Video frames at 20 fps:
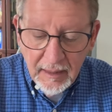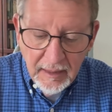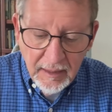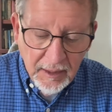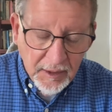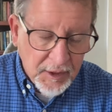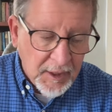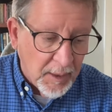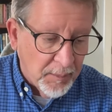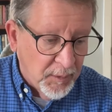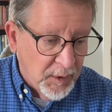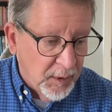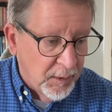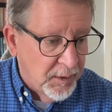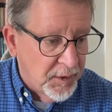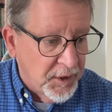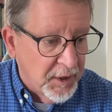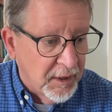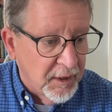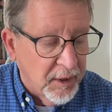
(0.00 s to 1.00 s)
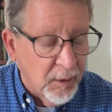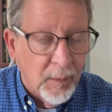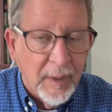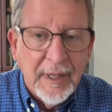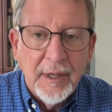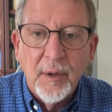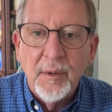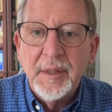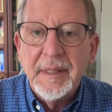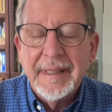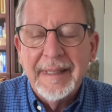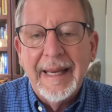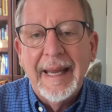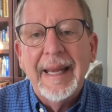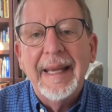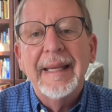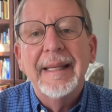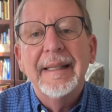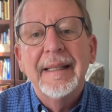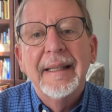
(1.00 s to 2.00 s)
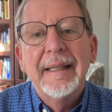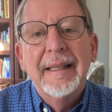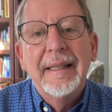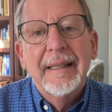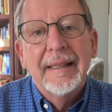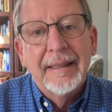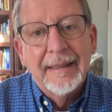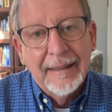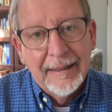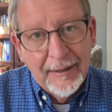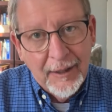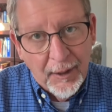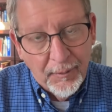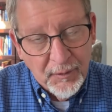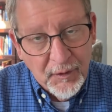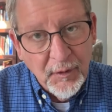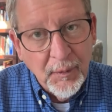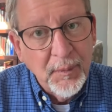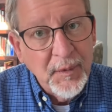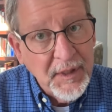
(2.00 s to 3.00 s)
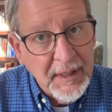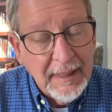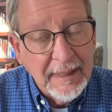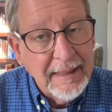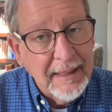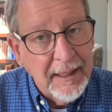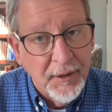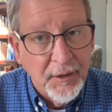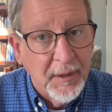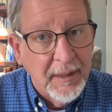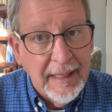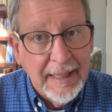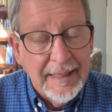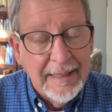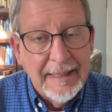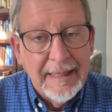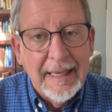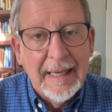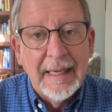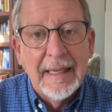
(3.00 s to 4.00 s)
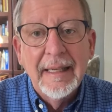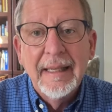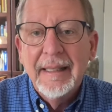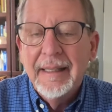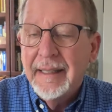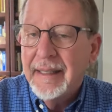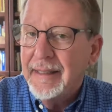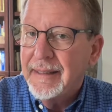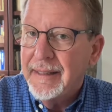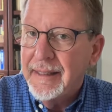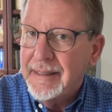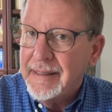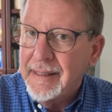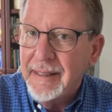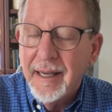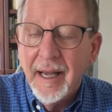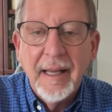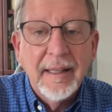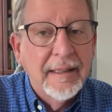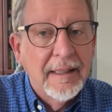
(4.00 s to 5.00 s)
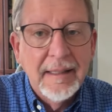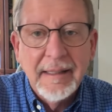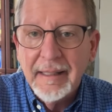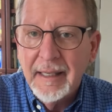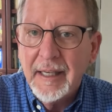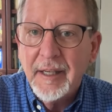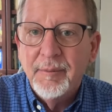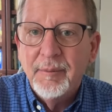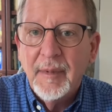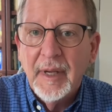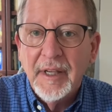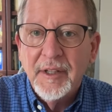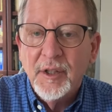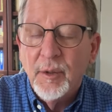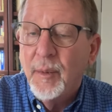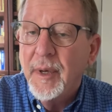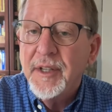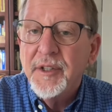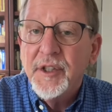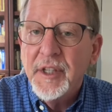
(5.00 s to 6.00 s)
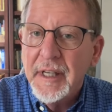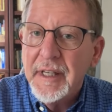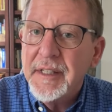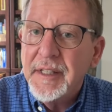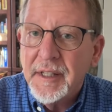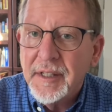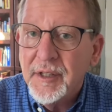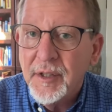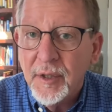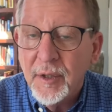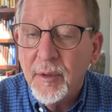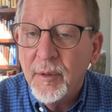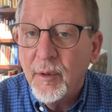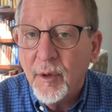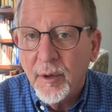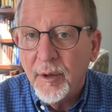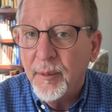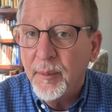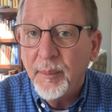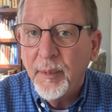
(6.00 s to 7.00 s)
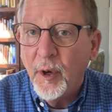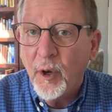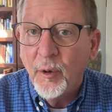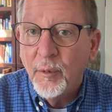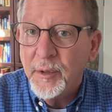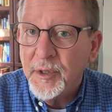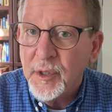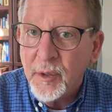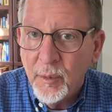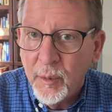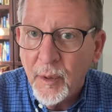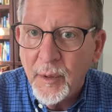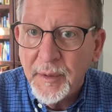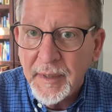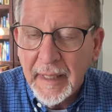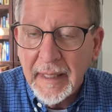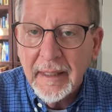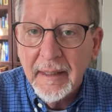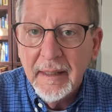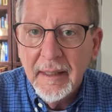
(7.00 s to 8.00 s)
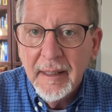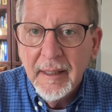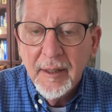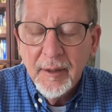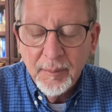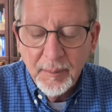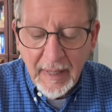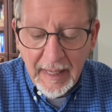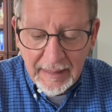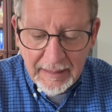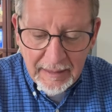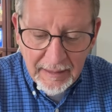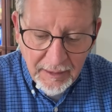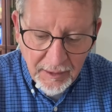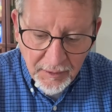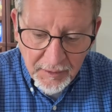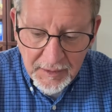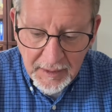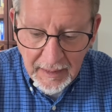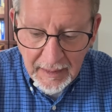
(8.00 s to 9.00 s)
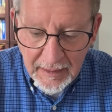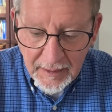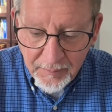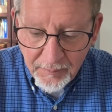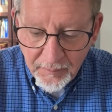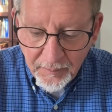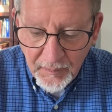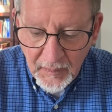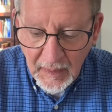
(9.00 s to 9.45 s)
The Septuagint that we know today comes from 600 AD. It is not the same as the one Jesus knew or that Paul was quoting back in their time.